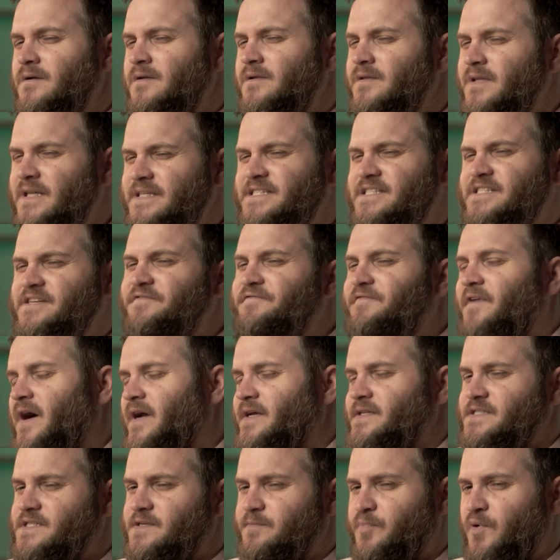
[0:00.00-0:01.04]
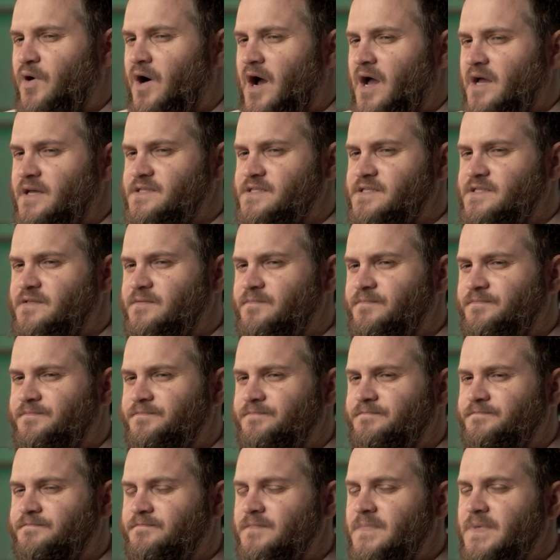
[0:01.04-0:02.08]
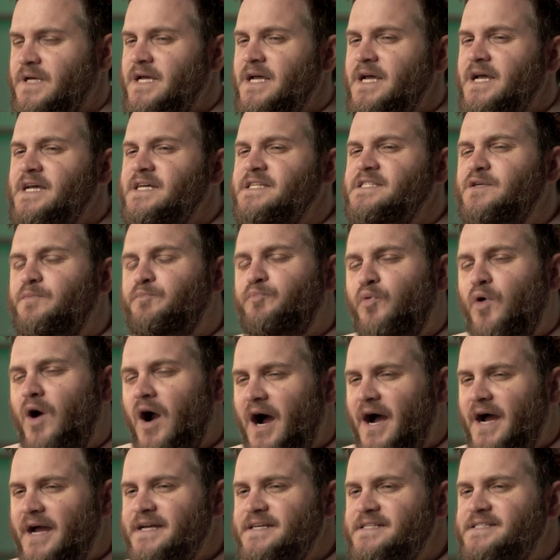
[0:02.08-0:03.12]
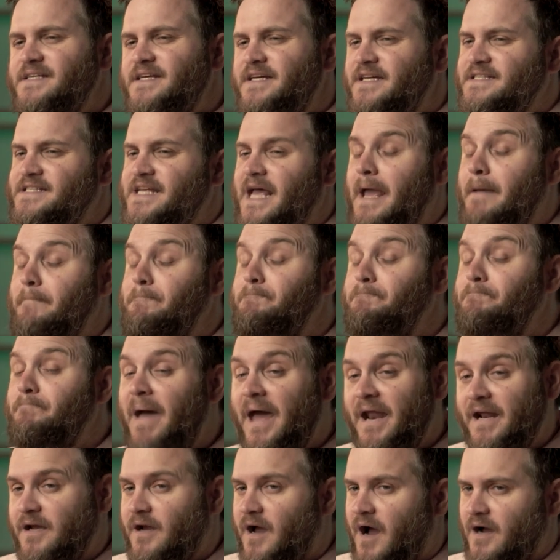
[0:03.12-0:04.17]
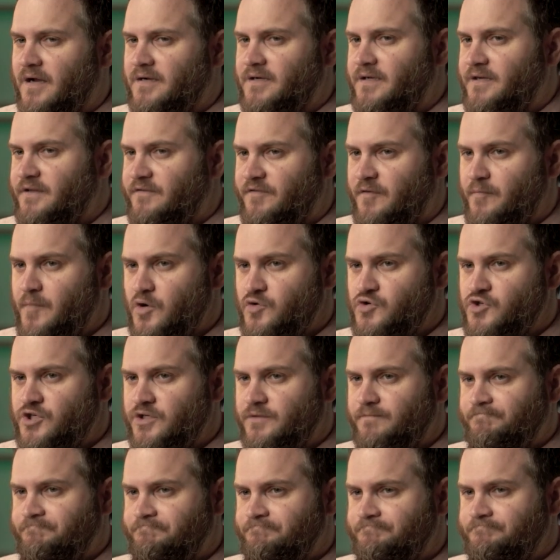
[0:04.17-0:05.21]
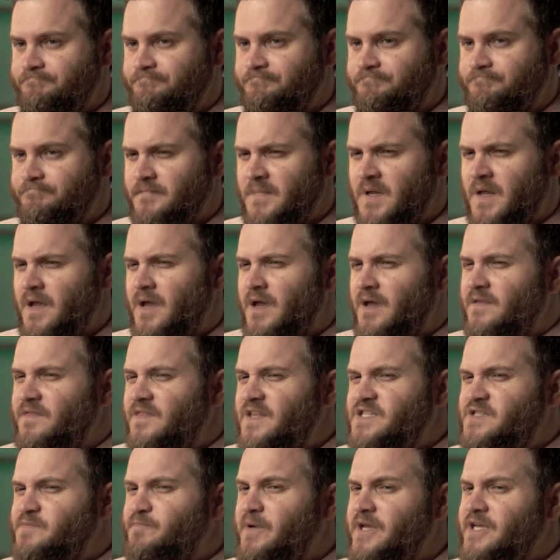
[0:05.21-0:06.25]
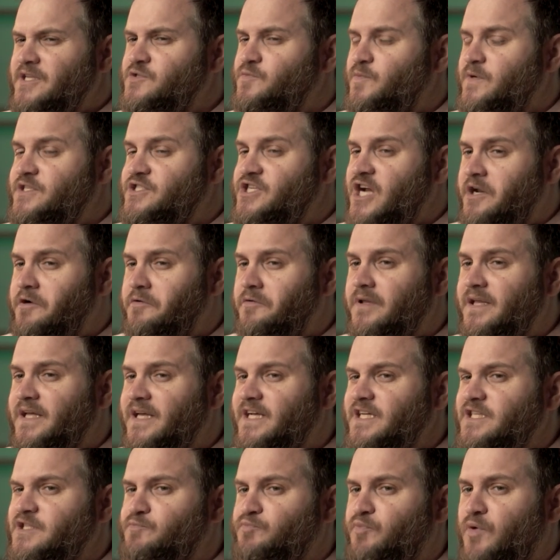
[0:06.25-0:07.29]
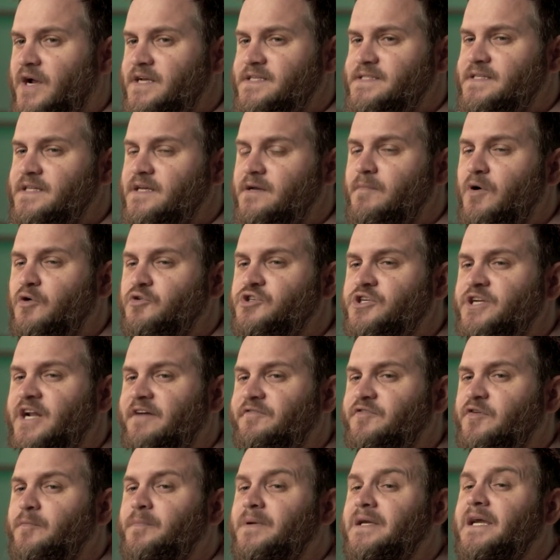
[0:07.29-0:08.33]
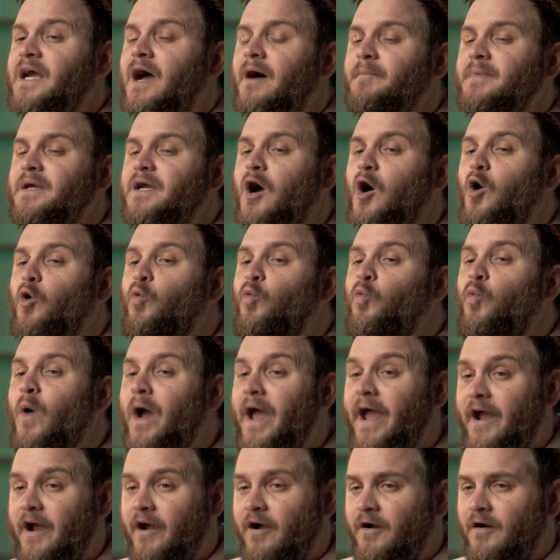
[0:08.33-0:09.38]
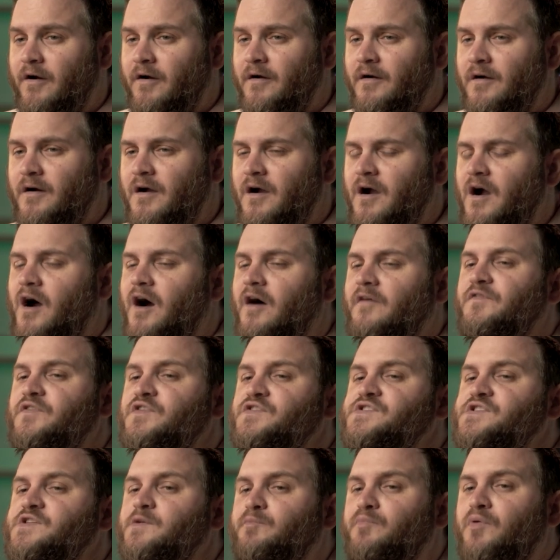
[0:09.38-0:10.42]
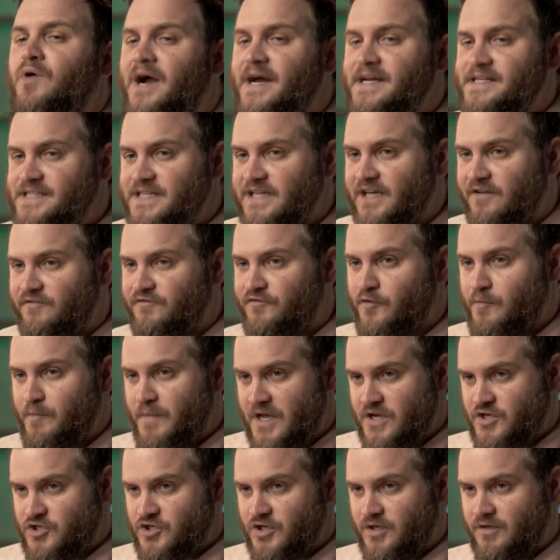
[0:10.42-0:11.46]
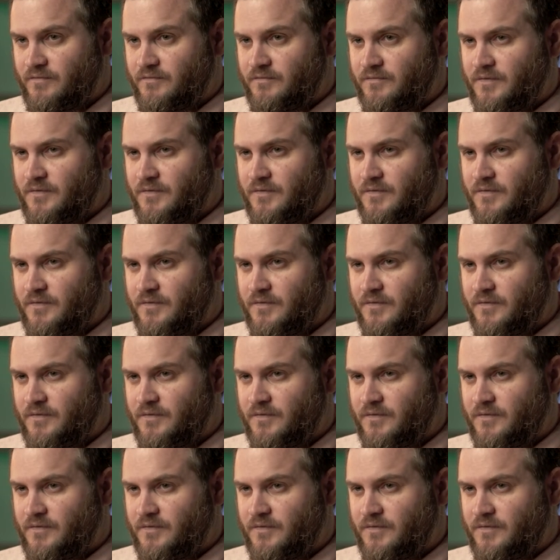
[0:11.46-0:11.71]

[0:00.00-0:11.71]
Let's define surprise. Surprise is a metacognitive emotion. This means we generally express the emotion after becoming aware of the surprising information.